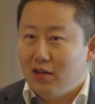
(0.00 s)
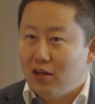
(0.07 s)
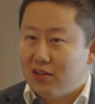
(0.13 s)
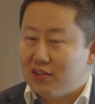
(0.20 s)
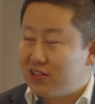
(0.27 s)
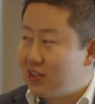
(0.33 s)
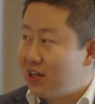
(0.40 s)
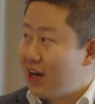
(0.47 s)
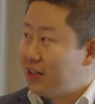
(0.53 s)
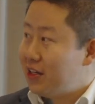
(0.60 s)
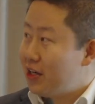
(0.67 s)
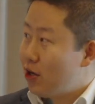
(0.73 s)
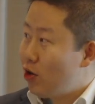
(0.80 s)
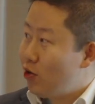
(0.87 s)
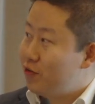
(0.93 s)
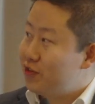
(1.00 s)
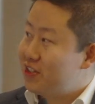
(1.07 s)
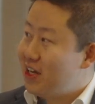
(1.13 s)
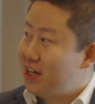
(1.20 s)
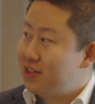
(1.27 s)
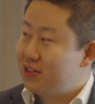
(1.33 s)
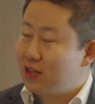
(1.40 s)
slightly
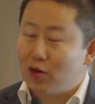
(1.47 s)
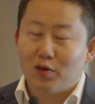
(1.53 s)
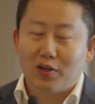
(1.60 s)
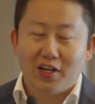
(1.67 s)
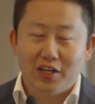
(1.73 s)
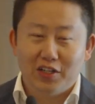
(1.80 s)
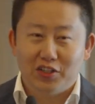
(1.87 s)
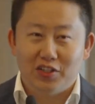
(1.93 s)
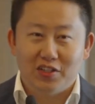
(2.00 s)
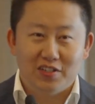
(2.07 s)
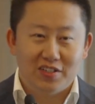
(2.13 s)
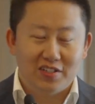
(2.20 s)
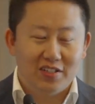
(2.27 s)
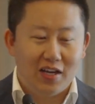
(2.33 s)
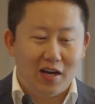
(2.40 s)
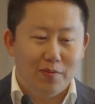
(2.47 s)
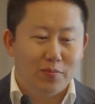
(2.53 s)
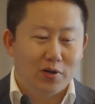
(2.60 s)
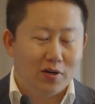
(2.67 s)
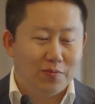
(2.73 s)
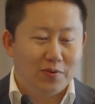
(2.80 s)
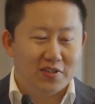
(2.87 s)
offset the locations on
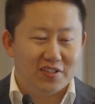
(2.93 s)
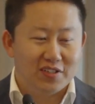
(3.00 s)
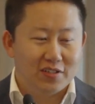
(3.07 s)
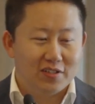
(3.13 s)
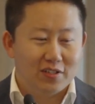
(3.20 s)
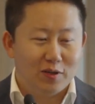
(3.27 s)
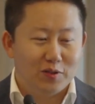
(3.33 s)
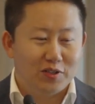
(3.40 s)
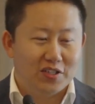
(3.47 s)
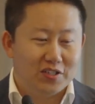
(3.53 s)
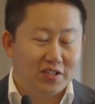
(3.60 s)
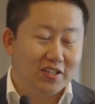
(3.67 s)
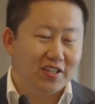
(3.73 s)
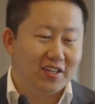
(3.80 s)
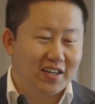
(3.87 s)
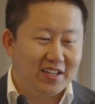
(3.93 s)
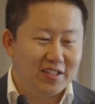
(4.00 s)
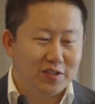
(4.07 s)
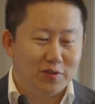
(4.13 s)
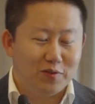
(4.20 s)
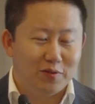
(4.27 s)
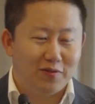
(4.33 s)
purpose, so just in
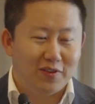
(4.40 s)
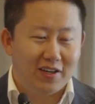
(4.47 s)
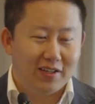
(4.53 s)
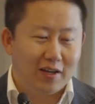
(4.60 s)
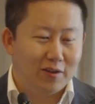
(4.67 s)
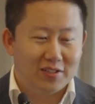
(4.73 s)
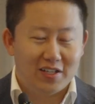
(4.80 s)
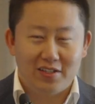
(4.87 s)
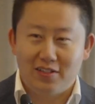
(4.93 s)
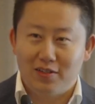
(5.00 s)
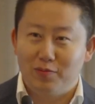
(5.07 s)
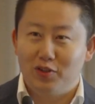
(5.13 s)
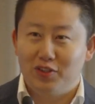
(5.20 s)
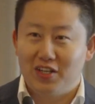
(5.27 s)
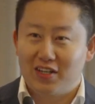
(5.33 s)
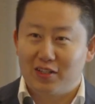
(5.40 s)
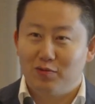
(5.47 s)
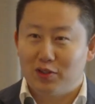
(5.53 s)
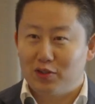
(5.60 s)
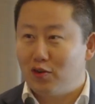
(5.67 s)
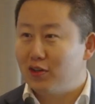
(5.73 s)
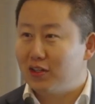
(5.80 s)
case you find, oh, that's the project
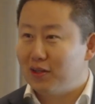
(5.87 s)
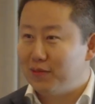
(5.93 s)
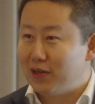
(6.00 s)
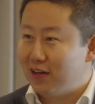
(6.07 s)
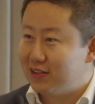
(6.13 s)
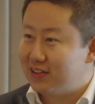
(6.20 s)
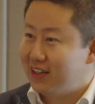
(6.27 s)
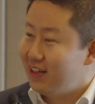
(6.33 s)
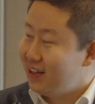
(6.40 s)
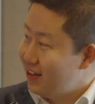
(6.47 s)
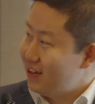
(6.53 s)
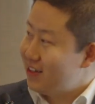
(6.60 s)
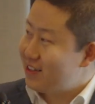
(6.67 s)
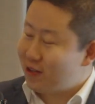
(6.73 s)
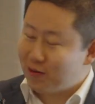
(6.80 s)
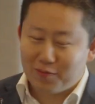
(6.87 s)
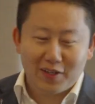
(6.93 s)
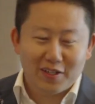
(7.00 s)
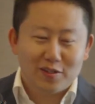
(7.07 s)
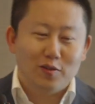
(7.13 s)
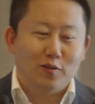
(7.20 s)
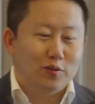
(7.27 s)
we're talking about. So
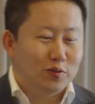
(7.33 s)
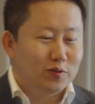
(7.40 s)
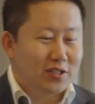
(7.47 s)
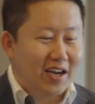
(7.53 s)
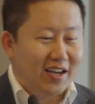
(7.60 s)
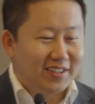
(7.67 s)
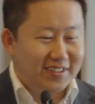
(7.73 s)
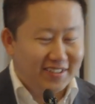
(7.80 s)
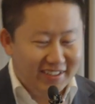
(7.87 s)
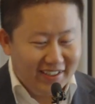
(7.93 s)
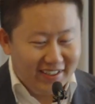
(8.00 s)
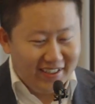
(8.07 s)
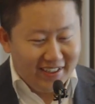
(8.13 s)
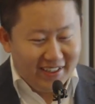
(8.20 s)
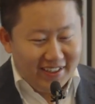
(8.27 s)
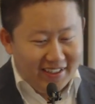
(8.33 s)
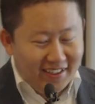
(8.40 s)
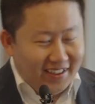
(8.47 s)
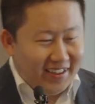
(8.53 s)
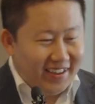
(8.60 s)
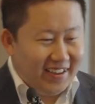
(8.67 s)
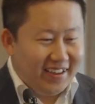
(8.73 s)
please don't do that.
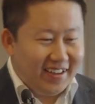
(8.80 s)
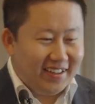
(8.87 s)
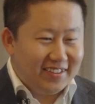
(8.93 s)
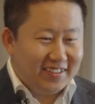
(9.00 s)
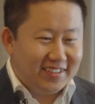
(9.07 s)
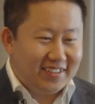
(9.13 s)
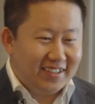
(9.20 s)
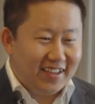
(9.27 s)
And